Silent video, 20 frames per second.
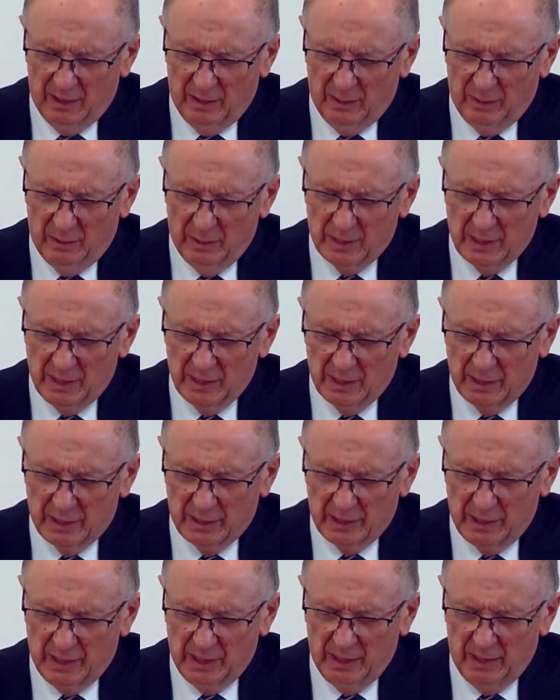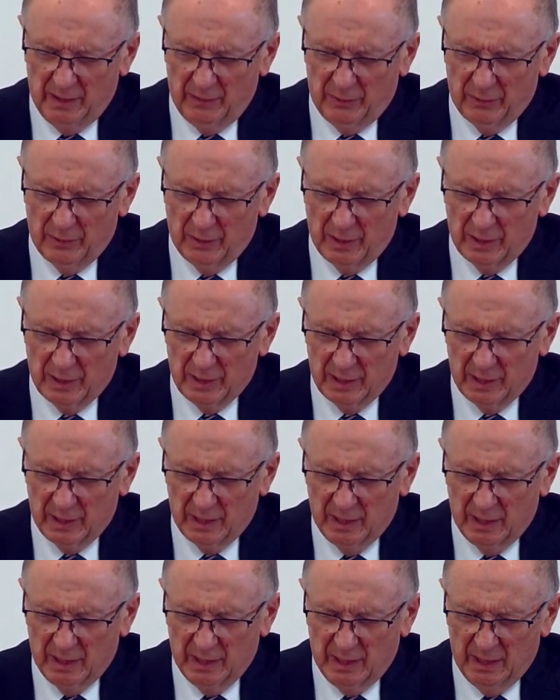who is interceding for us
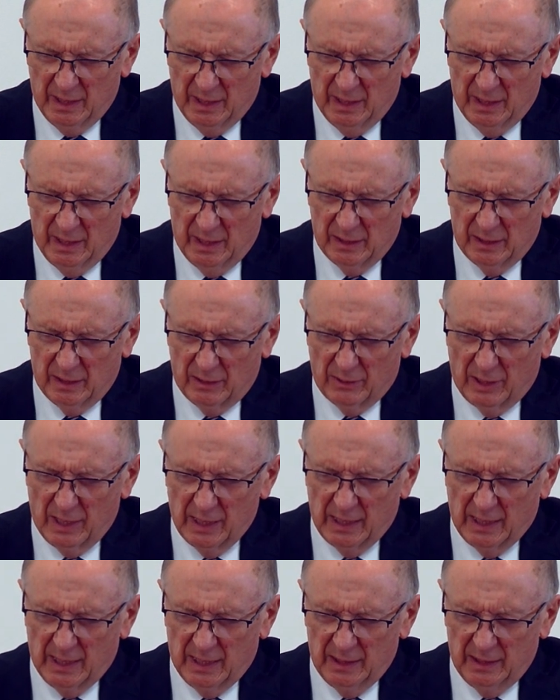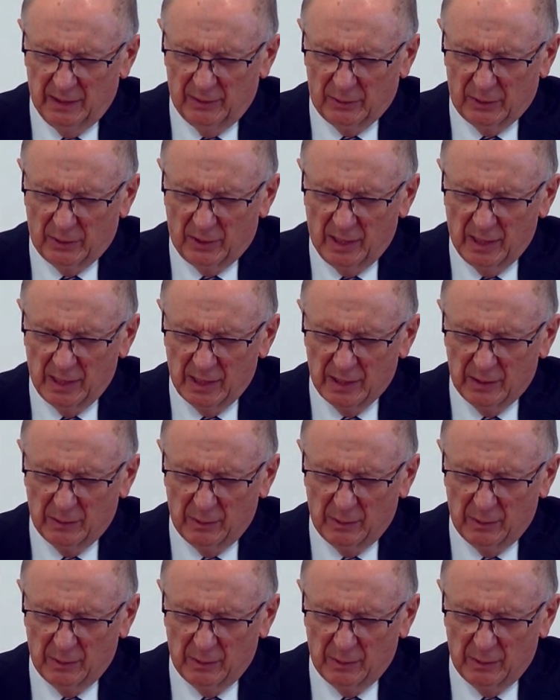at the right hand of Christ.